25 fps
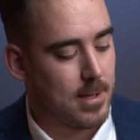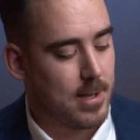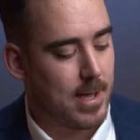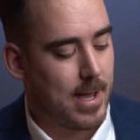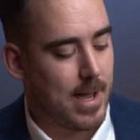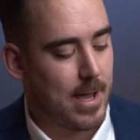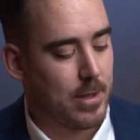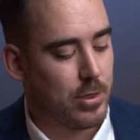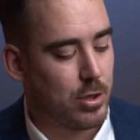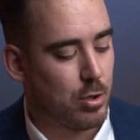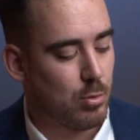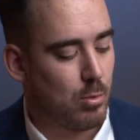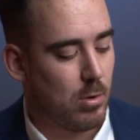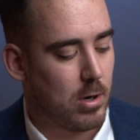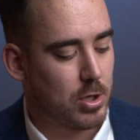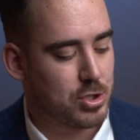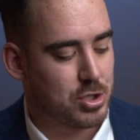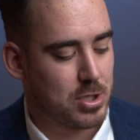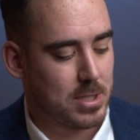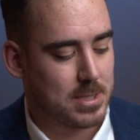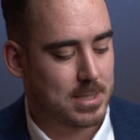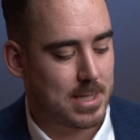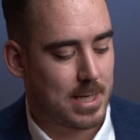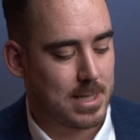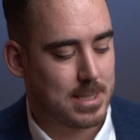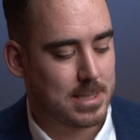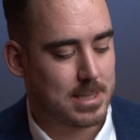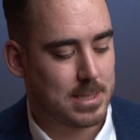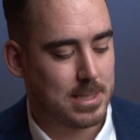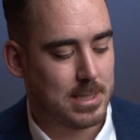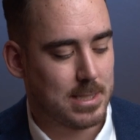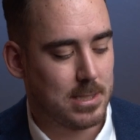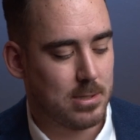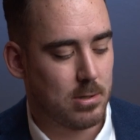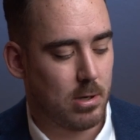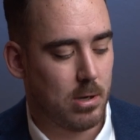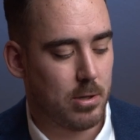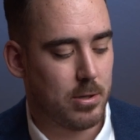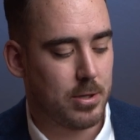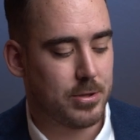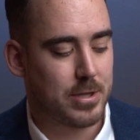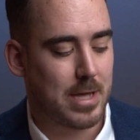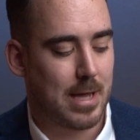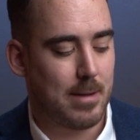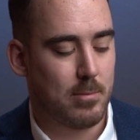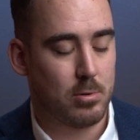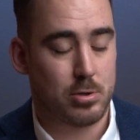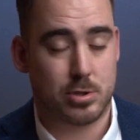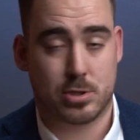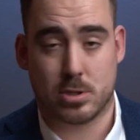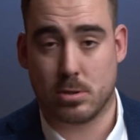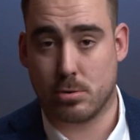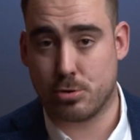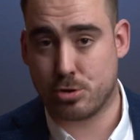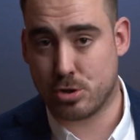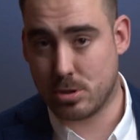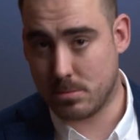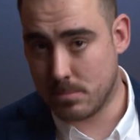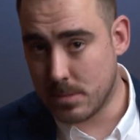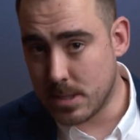and the watches I see all the time on social